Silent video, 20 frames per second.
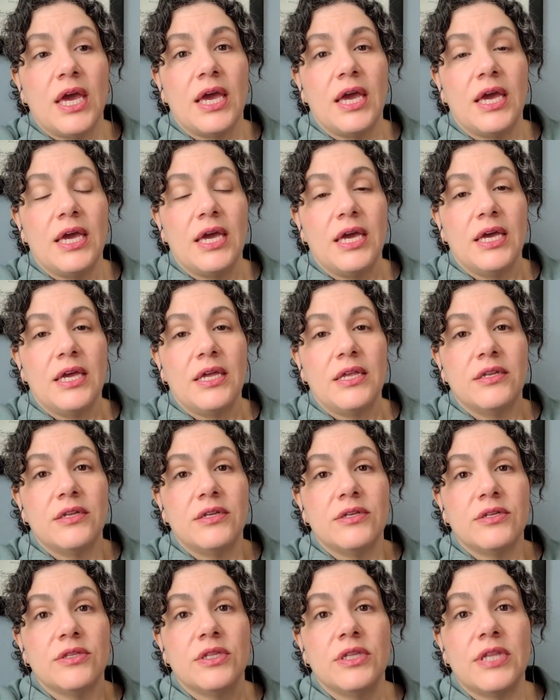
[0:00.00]

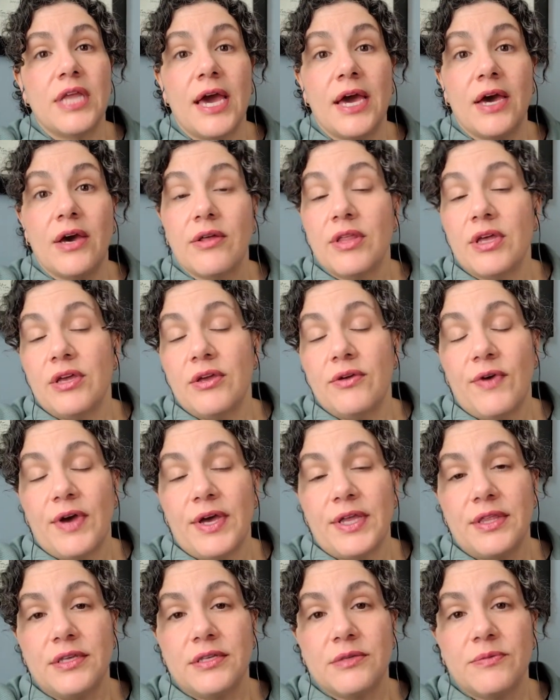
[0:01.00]
And now that you've
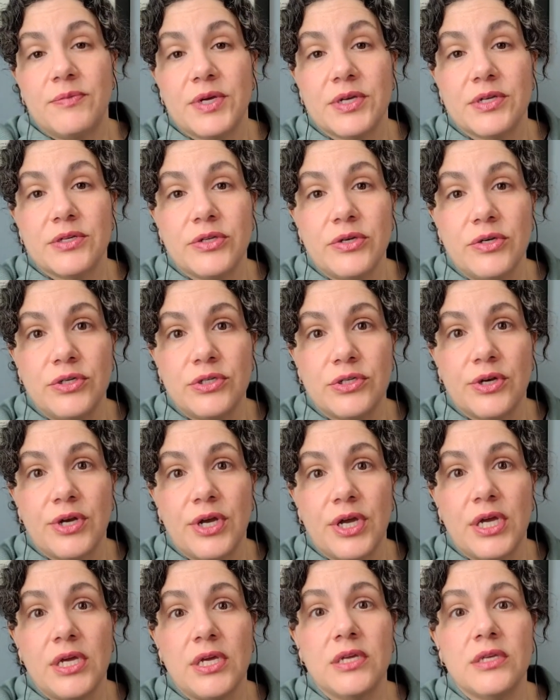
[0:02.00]
had this big
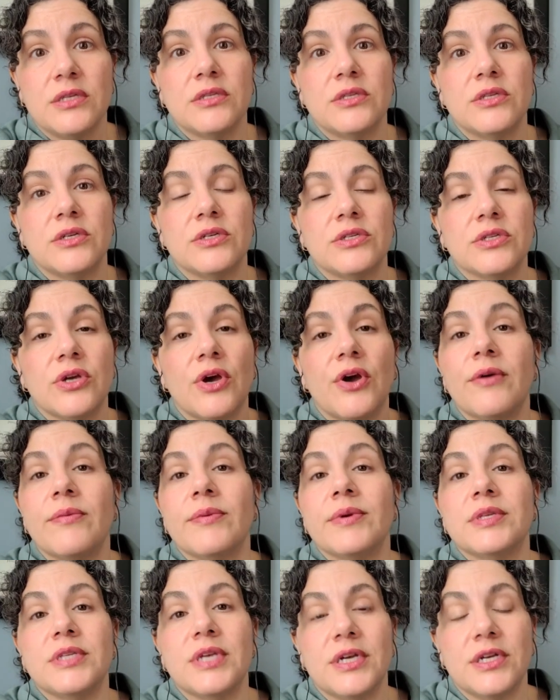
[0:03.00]
surgery, the scar
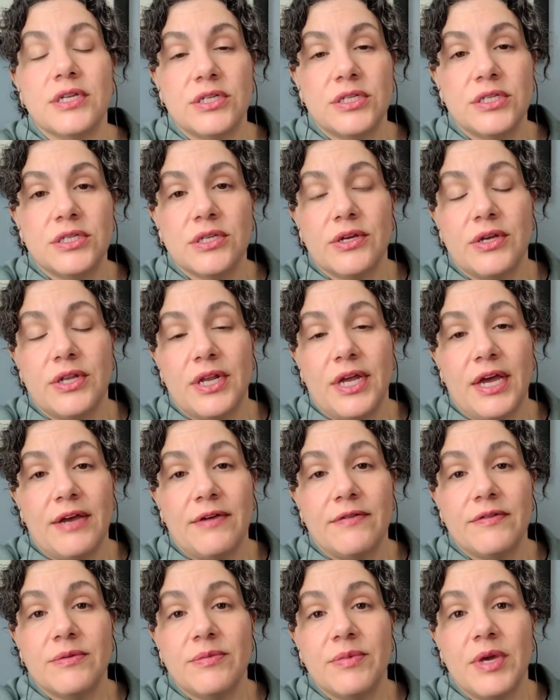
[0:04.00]
massage is going to
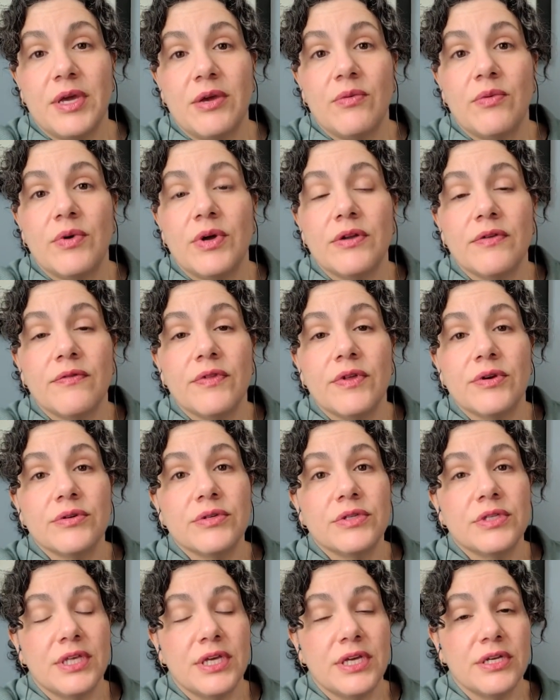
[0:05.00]
have to be one of
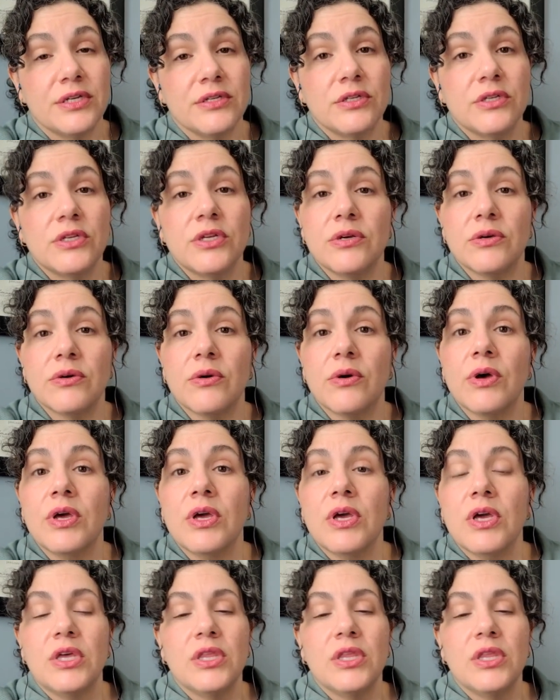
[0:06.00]
those things, too,